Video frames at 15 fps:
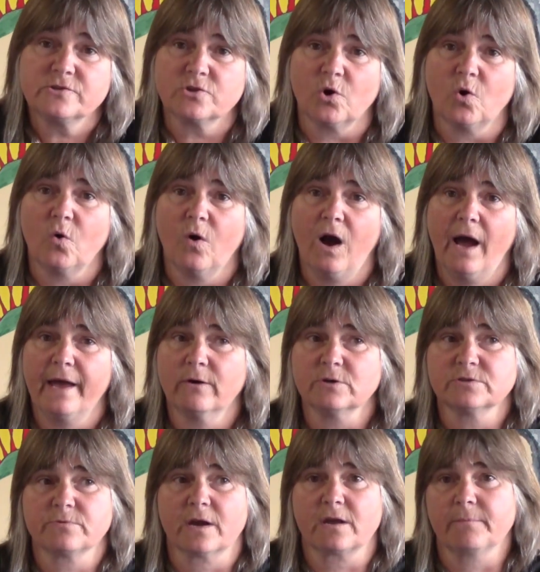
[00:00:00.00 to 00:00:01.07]
So I
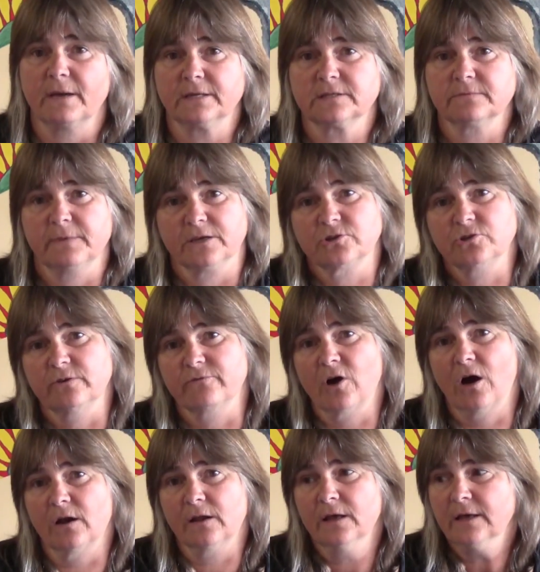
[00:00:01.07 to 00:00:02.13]
always recommend to make sure you've
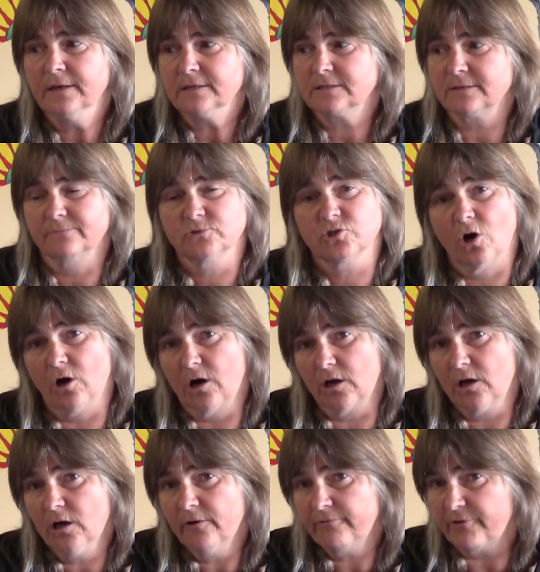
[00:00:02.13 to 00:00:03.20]
got some
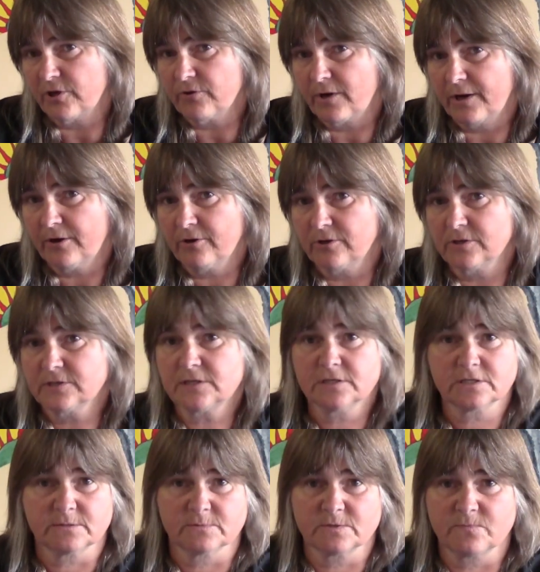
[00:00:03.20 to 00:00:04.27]
dog figure 8
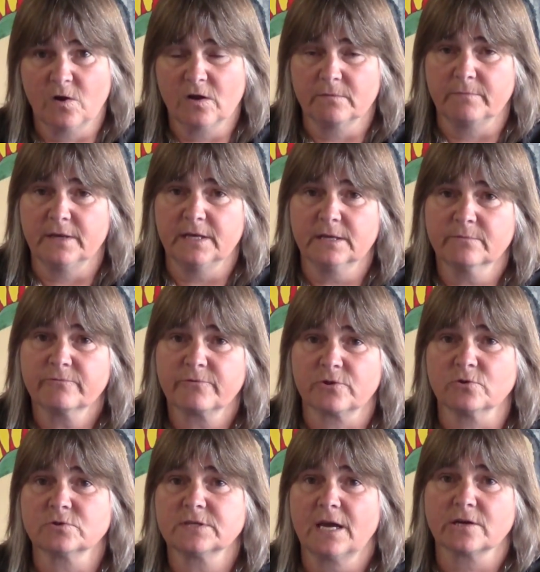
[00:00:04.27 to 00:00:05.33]
harnesses, some small and medium, for
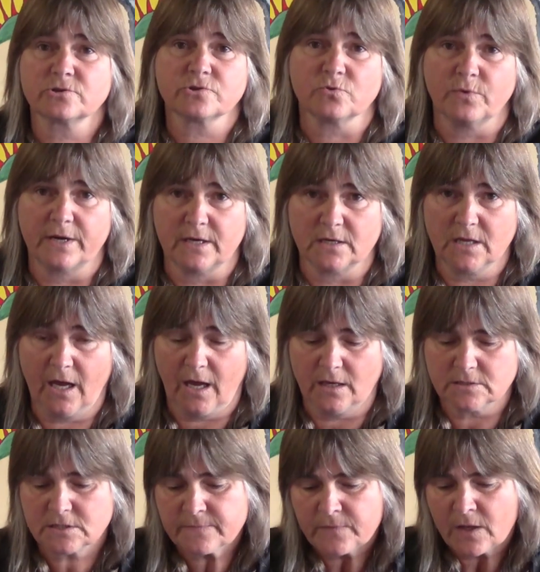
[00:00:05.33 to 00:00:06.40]
those extra weighted
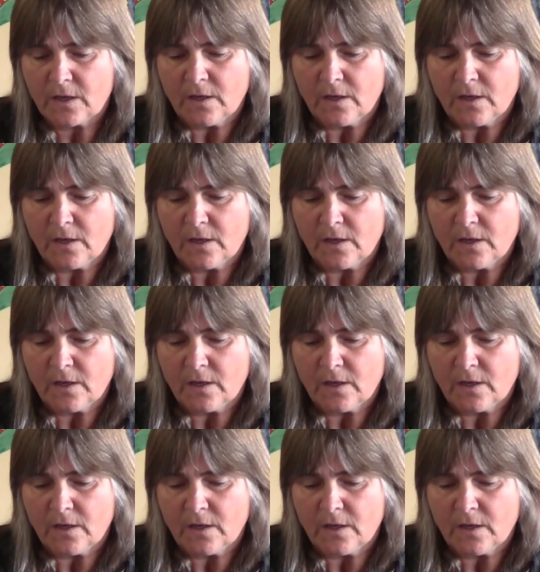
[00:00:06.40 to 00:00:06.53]
cats.